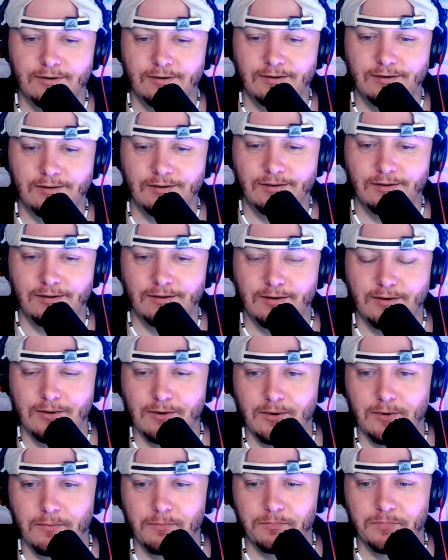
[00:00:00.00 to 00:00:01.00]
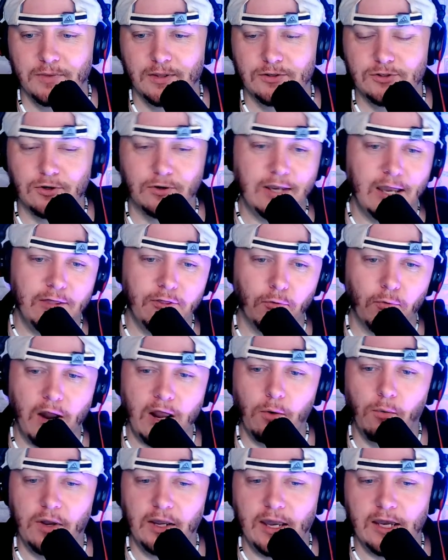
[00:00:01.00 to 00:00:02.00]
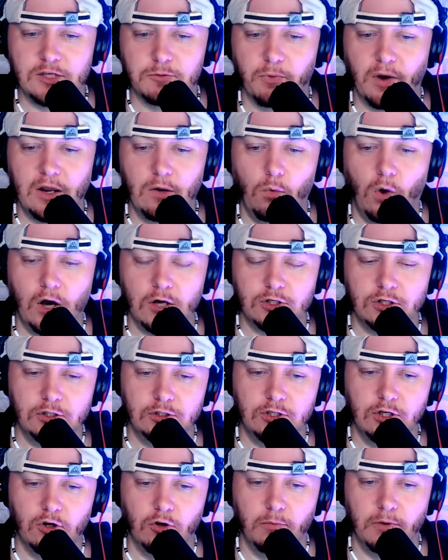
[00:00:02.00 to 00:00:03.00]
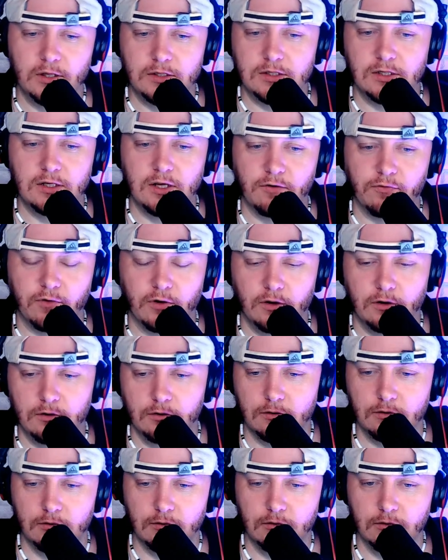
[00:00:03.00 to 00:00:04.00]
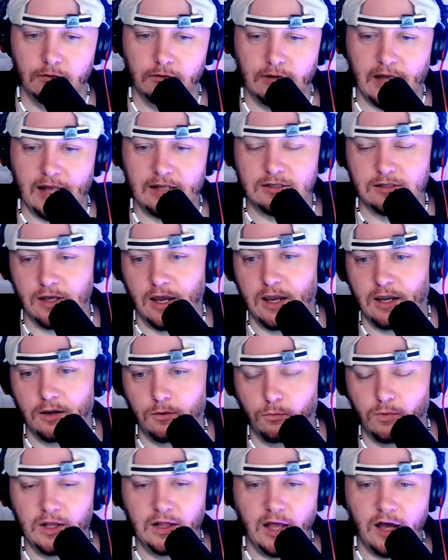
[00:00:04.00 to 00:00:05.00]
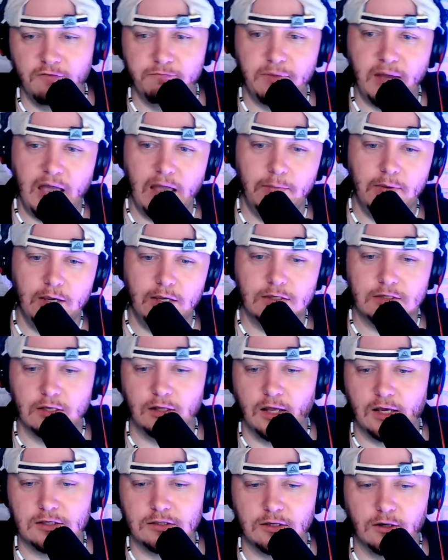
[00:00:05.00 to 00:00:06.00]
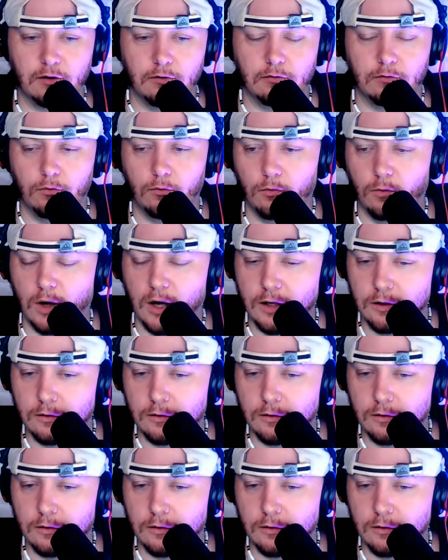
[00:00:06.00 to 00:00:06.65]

It's okay. The right wing has brainwashing too, but it's a different. That's like, we love babies unless they're, what?